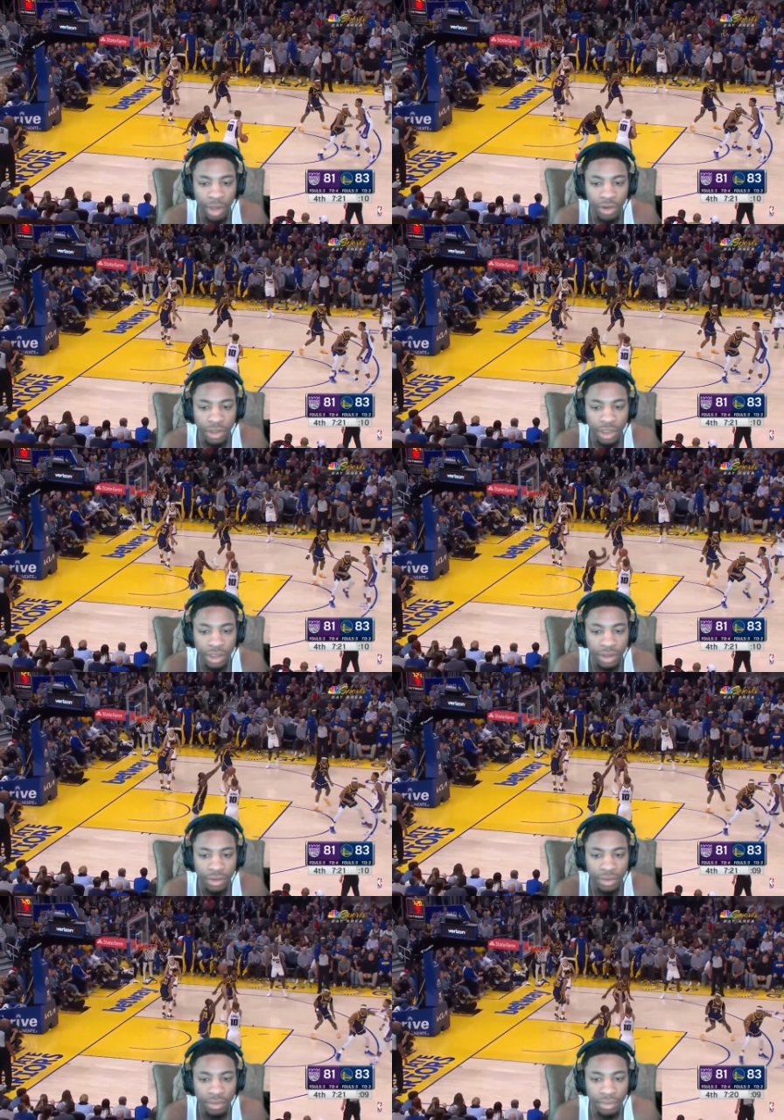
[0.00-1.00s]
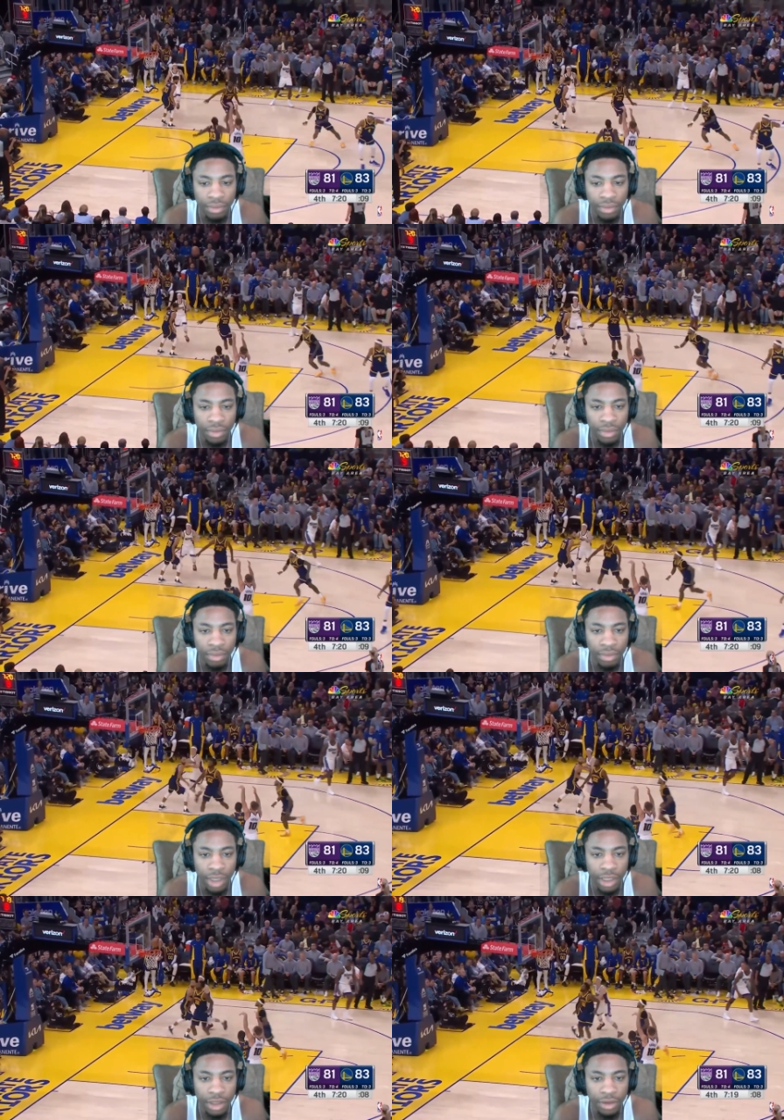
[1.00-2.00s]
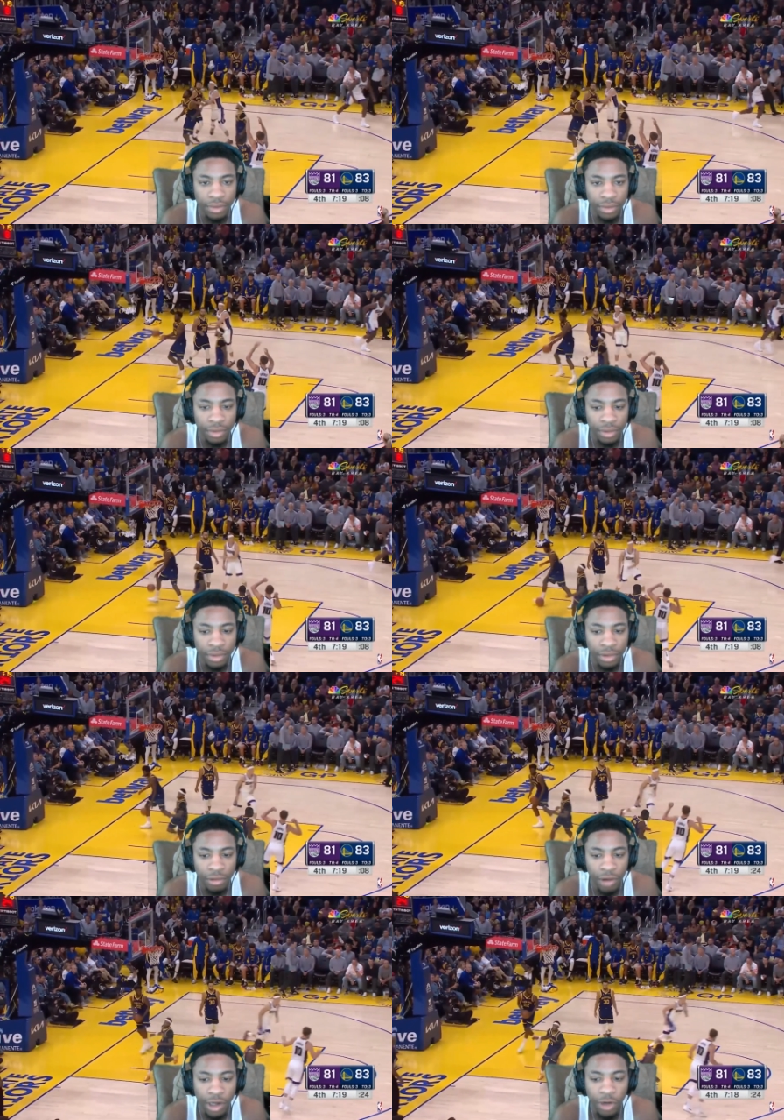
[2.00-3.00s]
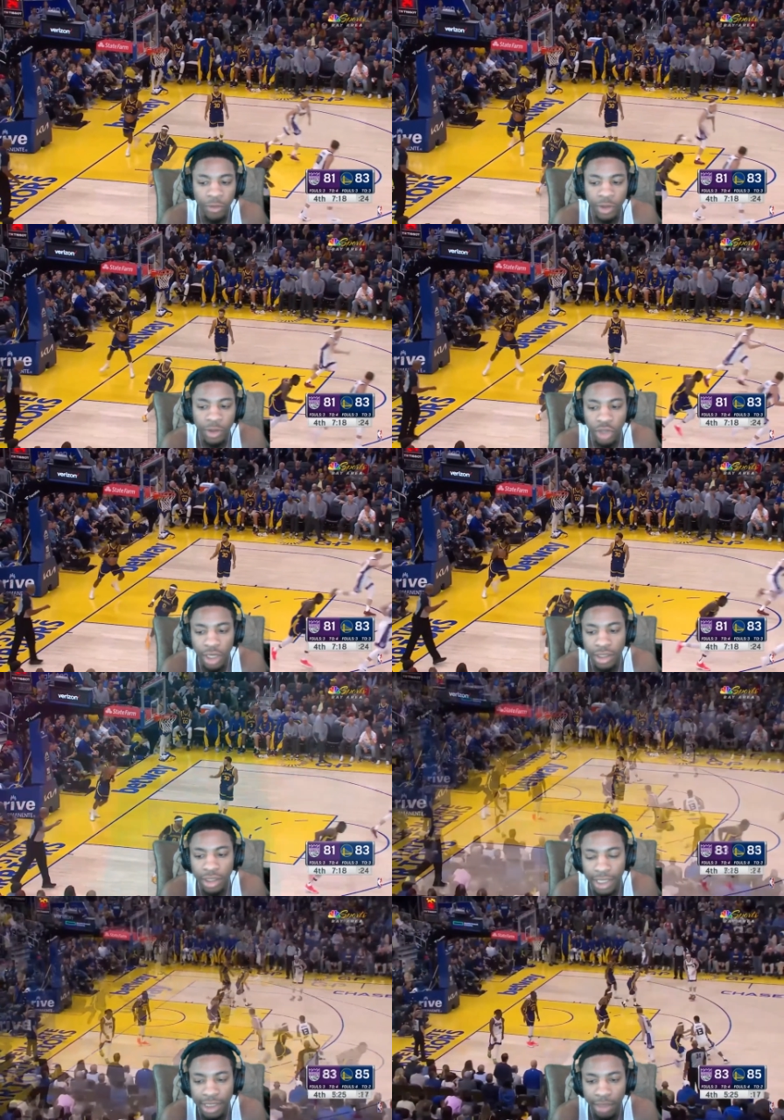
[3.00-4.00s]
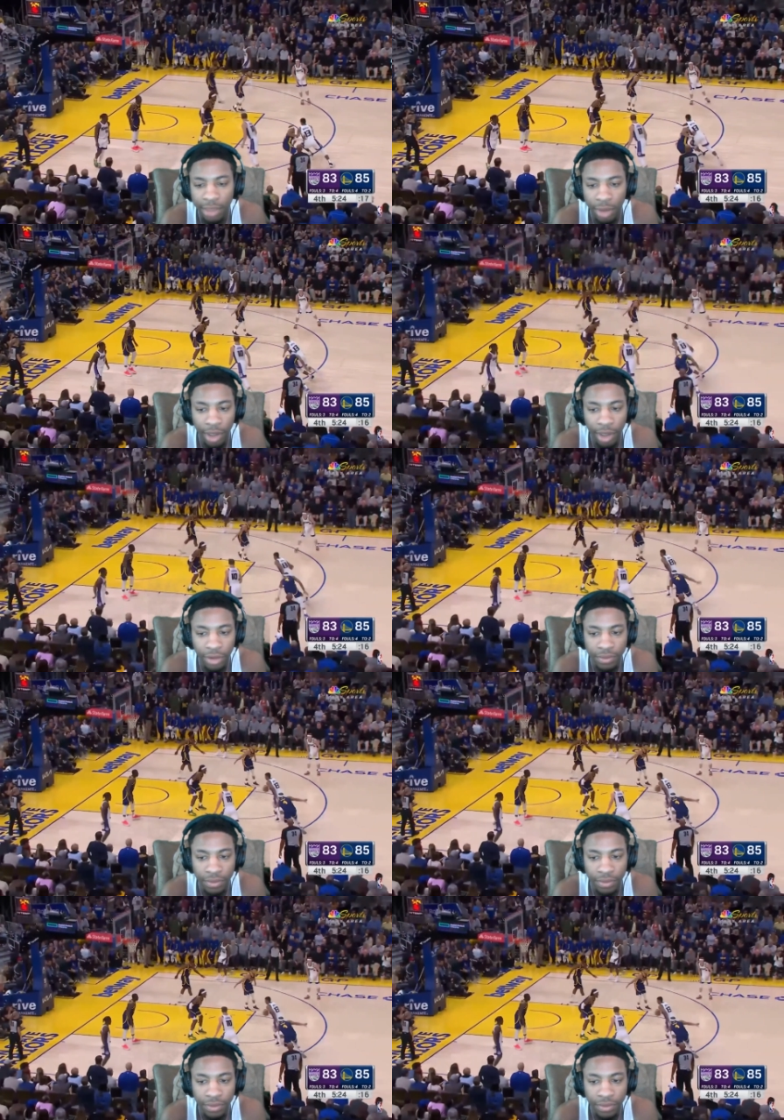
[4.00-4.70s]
Bonus. Midi. right over you, Jay. Gotta step up now.